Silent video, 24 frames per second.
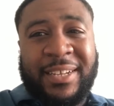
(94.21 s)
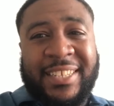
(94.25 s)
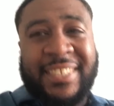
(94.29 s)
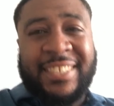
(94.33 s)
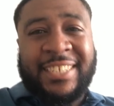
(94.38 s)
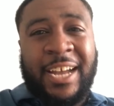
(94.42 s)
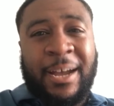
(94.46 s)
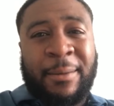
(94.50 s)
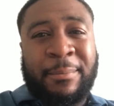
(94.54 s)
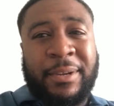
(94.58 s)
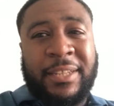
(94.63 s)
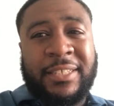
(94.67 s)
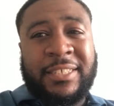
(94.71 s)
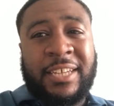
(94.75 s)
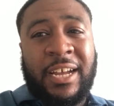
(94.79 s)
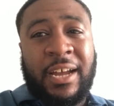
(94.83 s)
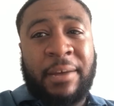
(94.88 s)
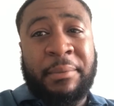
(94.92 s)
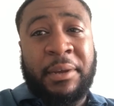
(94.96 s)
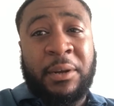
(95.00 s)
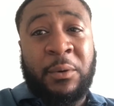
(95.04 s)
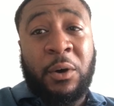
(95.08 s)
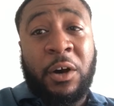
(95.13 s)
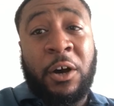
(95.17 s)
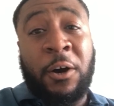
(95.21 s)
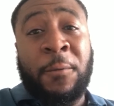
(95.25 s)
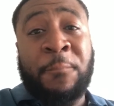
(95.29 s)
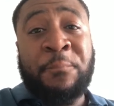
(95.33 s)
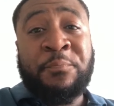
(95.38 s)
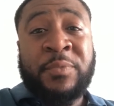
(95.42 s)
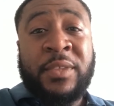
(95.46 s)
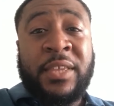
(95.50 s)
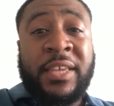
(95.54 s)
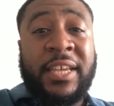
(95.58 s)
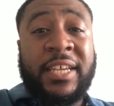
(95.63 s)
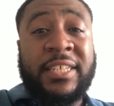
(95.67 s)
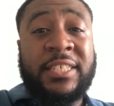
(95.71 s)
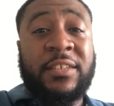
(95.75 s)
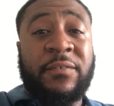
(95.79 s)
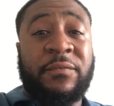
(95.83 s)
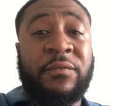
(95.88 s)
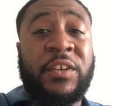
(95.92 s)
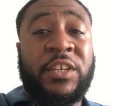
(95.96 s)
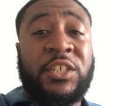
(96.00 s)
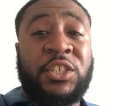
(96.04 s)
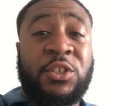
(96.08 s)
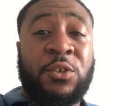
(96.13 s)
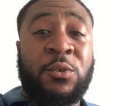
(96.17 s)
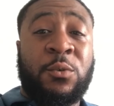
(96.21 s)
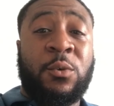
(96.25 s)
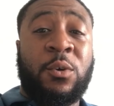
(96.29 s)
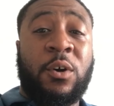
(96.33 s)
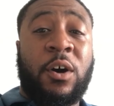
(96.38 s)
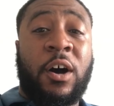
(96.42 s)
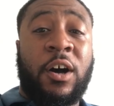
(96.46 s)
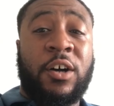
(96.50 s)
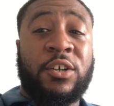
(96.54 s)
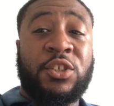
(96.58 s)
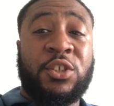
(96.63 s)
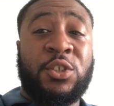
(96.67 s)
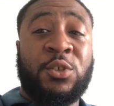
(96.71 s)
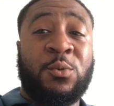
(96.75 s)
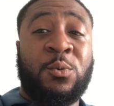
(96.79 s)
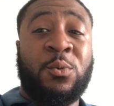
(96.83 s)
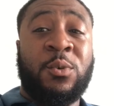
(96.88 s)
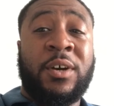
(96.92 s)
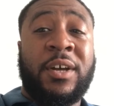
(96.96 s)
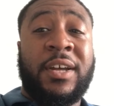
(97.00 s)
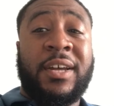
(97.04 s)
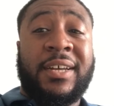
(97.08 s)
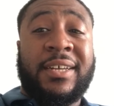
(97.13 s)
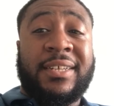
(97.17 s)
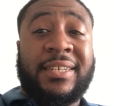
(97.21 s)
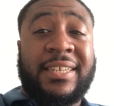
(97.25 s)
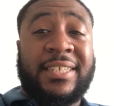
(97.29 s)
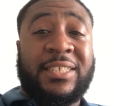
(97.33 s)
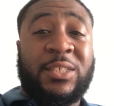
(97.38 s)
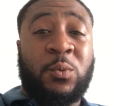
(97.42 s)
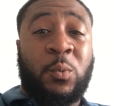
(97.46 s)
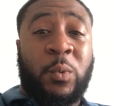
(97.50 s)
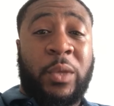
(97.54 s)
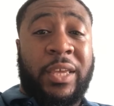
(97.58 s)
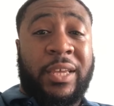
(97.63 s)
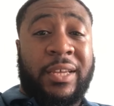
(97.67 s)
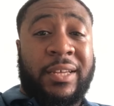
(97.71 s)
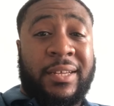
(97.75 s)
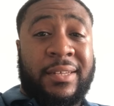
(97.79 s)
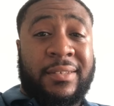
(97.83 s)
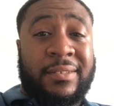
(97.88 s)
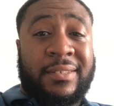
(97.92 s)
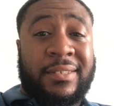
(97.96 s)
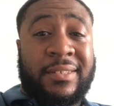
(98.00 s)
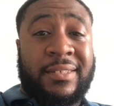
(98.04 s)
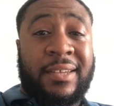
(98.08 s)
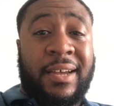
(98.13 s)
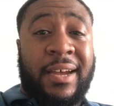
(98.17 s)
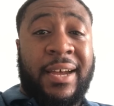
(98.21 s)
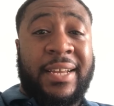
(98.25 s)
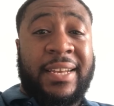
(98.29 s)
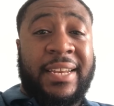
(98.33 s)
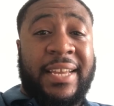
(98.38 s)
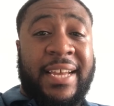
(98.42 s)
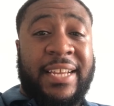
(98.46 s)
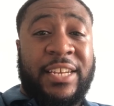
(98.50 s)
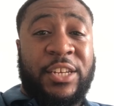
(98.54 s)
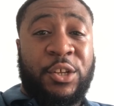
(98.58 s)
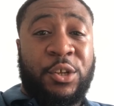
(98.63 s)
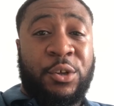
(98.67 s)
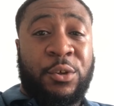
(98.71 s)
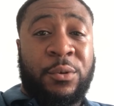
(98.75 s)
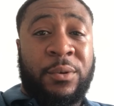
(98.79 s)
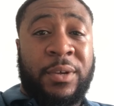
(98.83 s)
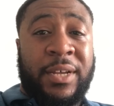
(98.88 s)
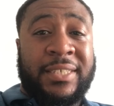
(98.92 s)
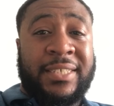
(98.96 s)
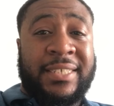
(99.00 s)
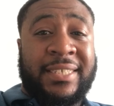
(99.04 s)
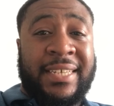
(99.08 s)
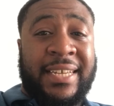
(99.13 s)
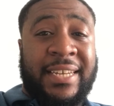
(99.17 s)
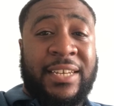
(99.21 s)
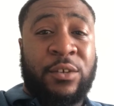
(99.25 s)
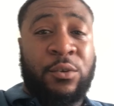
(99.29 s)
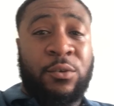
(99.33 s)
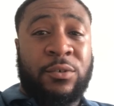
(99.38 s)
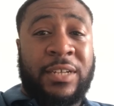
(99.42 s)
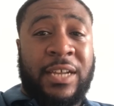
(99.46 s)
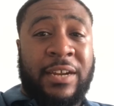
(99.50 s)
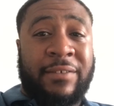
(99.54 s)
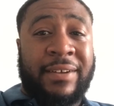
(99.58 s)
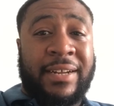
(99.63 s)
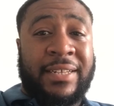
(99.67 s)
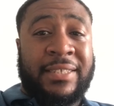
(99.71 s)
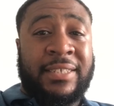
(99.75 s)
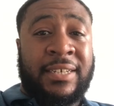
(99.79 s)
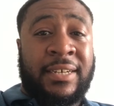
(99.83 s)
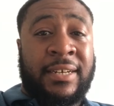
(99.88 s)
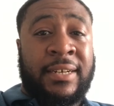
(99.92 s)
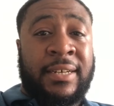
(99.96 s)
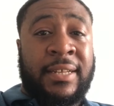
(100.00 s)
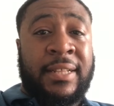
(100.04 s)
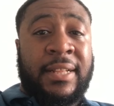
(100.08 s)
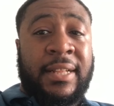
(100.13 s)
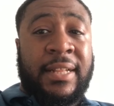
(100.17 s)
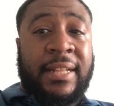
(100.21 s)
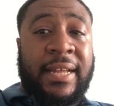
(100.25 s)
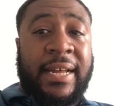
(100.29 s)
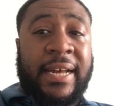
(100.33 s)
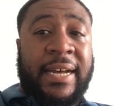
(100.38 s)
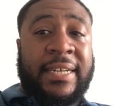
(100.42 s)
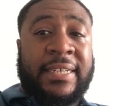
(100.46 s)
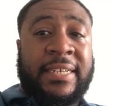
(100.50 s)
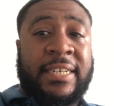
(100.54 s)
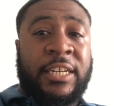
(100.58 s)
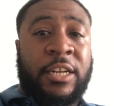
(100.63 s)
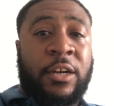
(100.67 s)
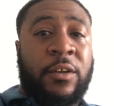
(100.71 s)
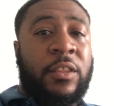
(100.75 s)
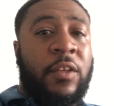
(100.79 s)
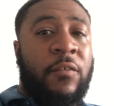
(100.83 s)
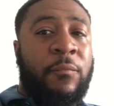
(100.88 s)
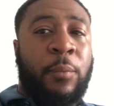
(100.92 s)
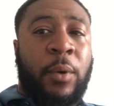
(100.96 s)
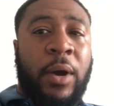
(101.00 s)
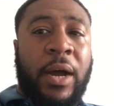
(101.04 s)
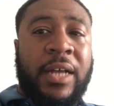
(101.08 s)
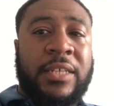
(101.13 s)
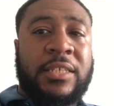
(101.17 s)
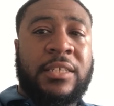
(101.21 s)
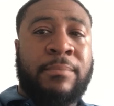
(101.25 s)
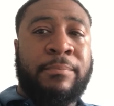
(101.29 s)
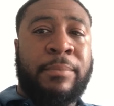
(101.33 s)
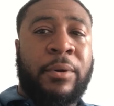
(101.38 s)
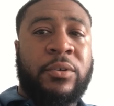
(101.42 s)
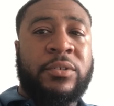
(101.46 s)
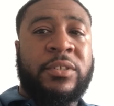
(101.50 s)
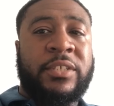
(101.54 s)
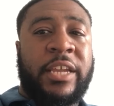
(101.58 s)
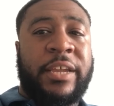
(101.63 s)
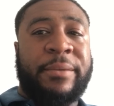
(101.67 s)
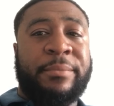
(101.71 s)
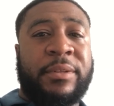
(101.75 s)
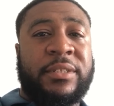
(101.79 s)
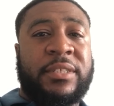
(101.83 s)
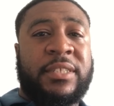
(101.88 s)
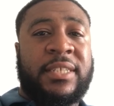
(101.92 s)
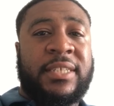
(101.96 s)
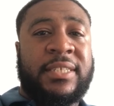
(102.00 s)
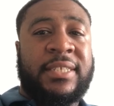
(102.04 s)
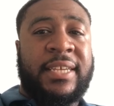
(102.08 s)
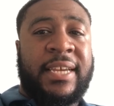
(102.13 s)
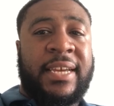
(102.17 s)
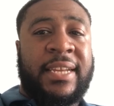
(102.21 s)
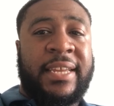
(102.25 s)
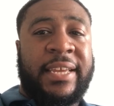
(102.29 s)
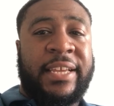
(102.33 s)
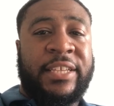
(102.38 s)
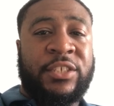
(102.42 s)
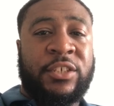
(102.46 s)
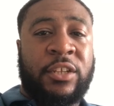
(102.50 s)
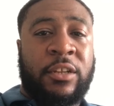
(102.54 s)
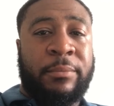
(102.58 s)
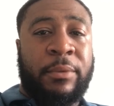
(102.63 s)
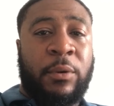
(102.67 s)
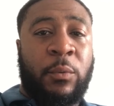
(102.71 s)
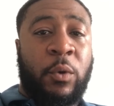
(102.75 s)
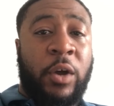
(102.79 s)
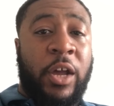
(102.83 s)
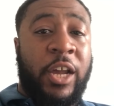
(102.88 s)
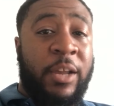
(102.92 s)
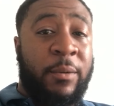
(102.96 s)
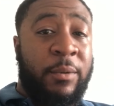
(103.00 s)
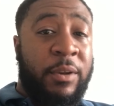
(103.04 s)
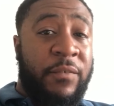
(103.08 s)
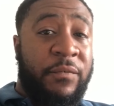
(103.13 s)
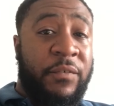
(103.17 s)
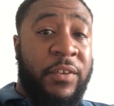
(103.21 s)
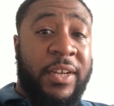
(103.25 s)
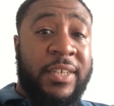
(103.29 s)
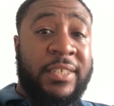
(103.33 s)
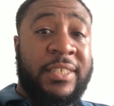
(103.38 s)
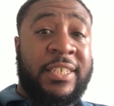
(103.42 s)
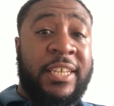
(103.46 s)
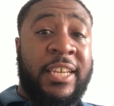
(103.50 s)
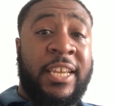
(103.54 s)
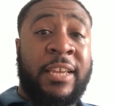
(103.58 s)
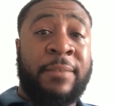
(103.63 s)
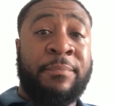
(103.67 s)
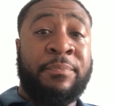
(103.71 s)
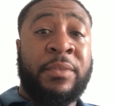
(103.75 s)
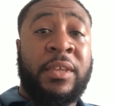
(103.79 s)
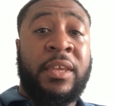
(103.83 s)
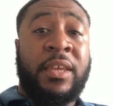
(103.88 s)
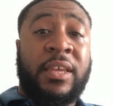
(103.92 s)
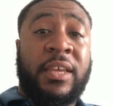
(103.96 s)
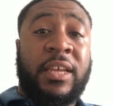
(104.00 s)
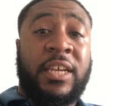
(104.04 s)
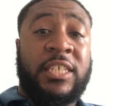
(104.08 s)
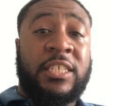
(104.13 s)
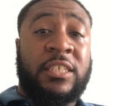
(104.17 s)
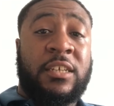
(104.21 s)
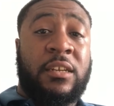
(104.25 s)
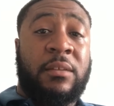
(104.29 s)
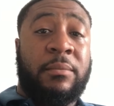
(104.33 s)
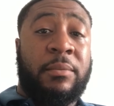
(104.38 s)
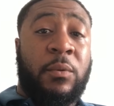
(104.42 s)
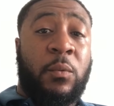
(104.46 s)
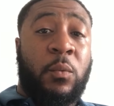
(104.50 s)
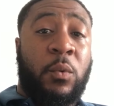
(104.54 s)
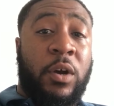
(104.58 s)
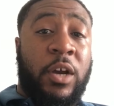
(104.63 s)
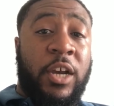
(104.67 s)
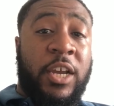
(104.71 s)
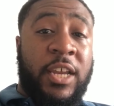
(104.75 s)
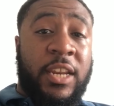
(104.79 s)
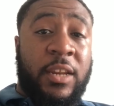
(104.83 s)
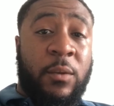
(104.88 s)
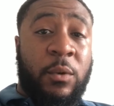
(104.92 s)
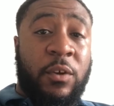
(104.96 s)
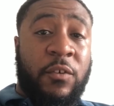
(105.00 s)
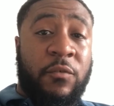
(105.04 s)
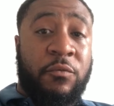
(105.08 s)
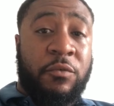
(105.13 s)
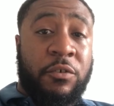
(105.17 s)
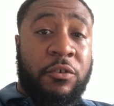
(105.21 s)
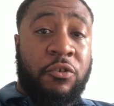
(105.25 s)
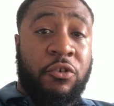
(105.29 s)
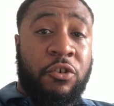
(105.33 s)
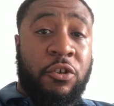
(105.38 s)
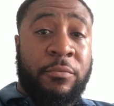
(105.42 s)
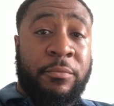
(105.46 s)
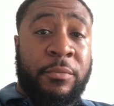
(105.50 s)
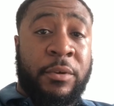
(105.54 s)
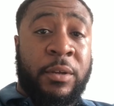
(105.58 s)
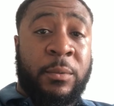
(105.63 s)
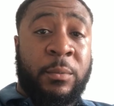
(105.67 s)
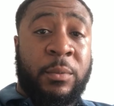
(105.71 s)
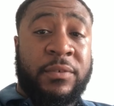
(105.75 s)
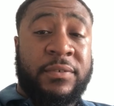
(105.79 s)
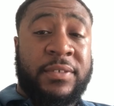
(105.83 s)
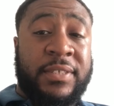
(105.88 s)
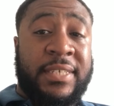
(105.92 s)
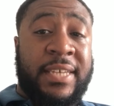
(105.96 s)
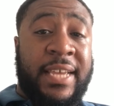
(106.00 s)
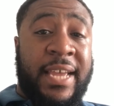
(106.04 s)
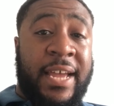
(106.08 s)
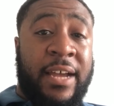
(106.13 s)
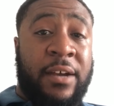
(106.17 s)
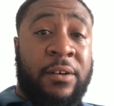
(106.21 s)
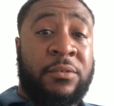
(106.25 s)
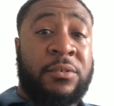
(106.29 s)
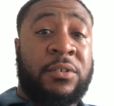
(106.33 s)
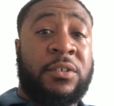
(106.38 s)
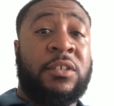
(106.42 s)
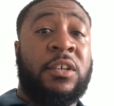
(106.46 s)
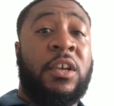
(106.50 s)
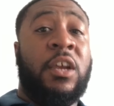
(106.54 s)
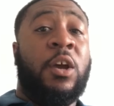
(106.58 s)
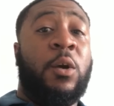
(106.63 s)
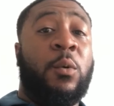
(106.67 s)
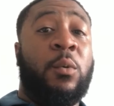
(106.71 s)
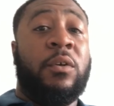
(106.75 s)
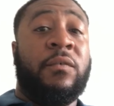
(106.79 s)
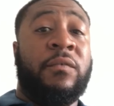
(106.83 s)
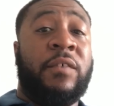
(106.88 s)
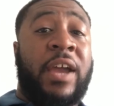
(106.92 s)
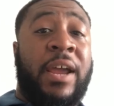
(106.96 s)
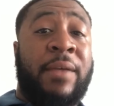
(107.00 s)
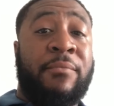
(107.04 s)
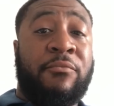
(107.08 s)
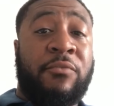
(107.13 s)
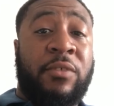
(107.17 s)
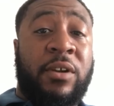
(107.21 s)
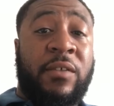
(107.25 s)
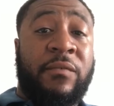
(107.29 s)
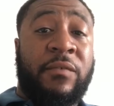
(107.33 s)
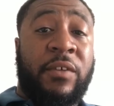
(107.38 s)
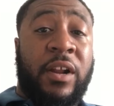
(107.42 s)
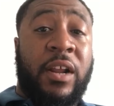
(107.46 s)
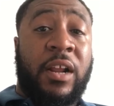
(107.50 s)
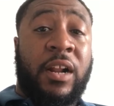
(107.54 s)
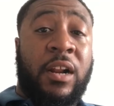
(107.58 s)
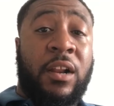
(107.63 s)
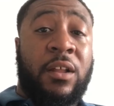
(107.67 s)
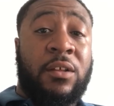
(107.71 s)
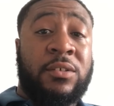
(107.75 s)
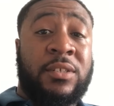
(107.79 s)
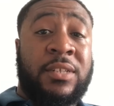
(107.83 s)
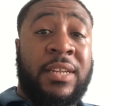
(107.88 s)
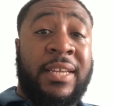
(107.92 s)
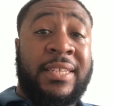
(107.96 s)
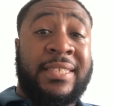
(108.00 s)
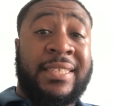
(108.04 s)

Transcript: Well, it's official. Arsenal this week had signed Edu as a technical director, and you know they've put out some bold statements. They're saying that he's going to be working with the first team, he's going to be working with recruitment, with scouts, with Emery very closely.